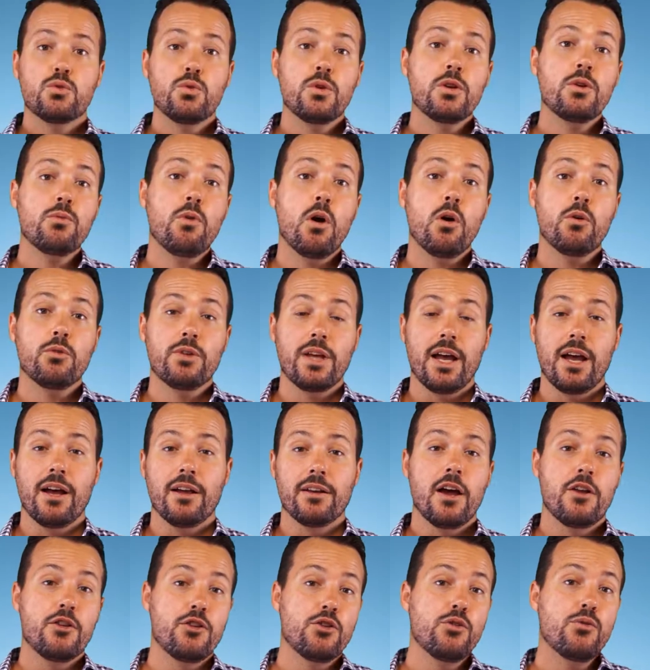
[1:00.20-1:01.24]
Twitter rolled
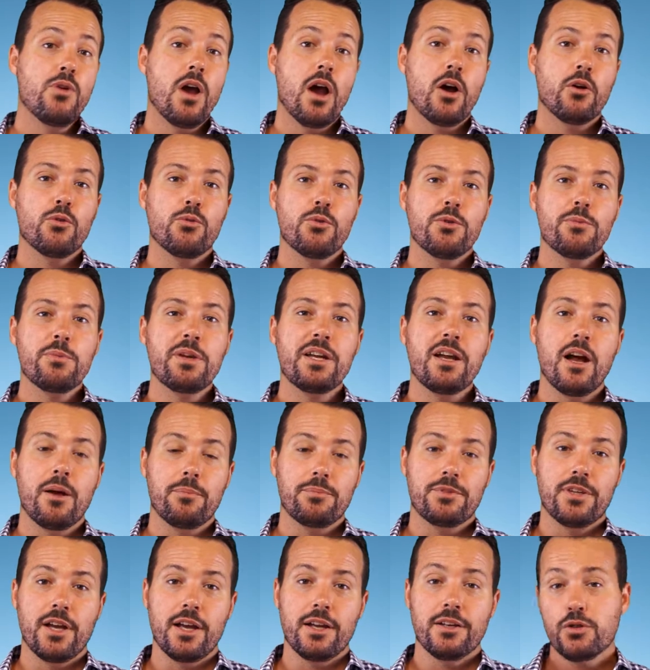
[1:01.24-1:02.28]
out a new algorithmic
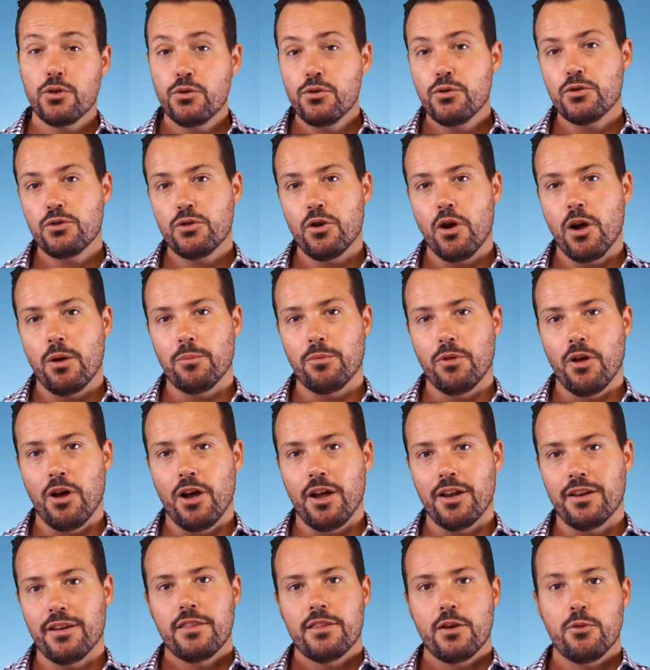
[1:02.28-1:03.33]
update to your
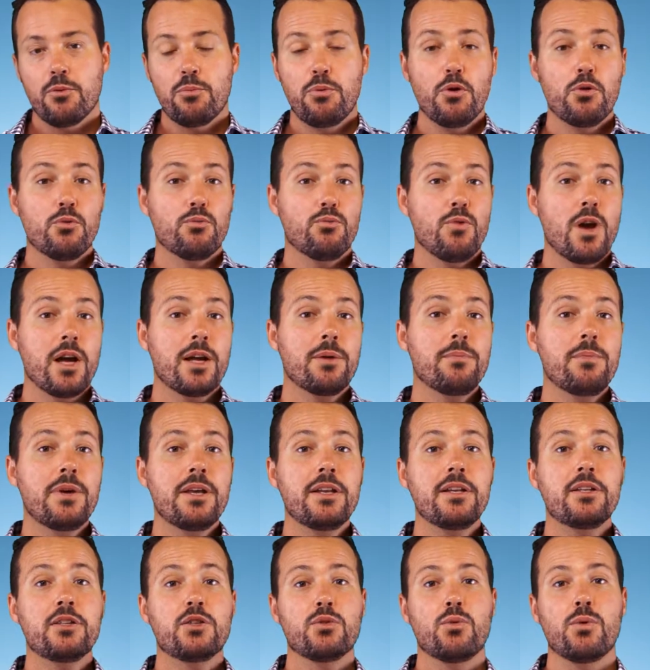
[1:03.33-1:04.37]
timeline that will put
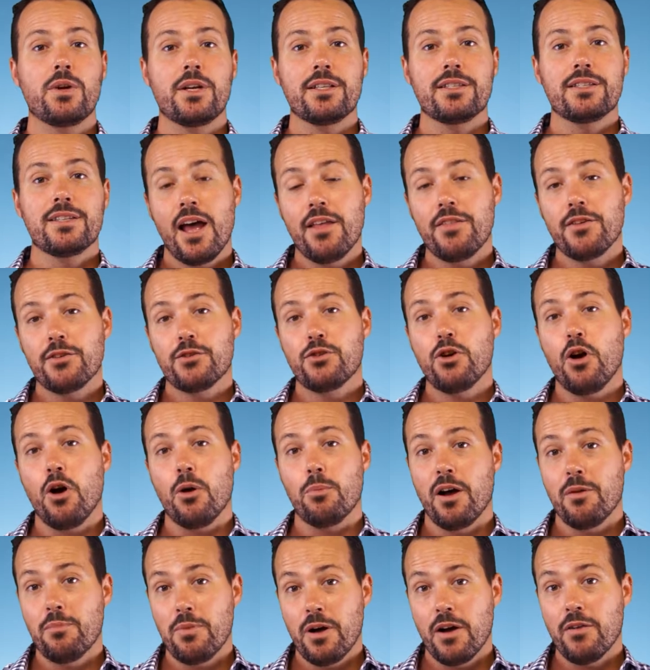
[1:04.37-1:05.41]
recommended tweets at the
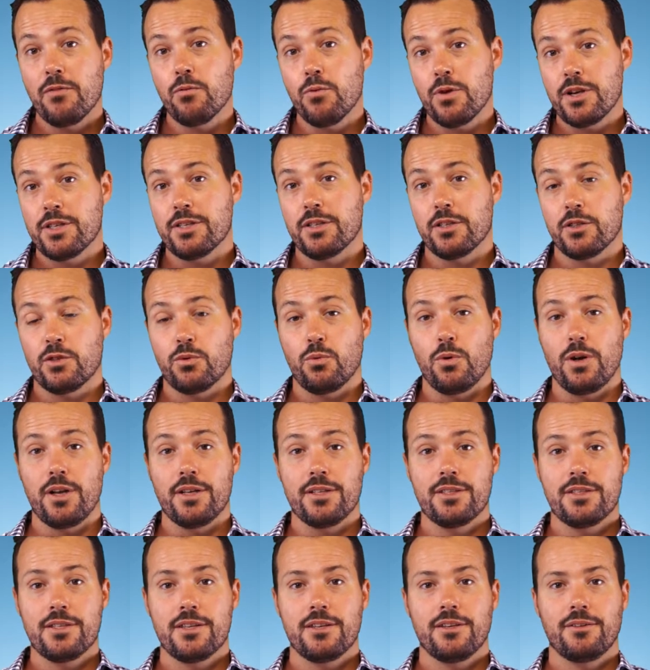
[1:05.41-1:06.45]
top above recent
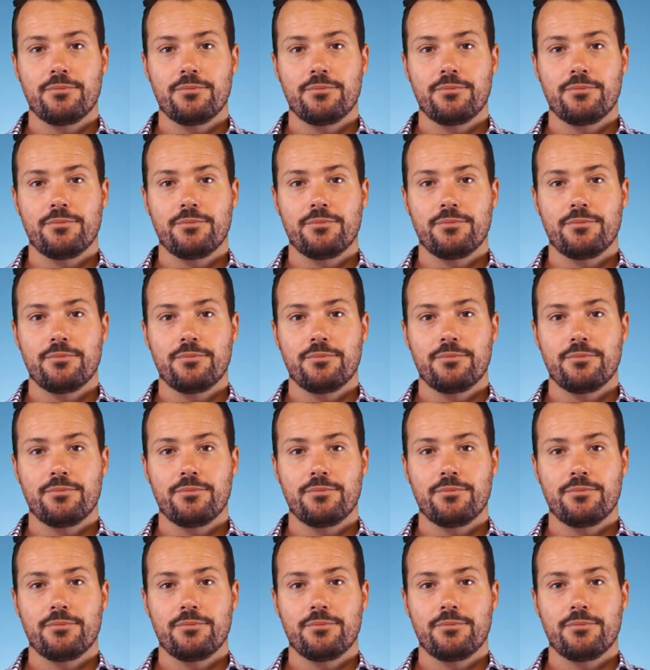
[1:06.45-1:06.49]
tweets.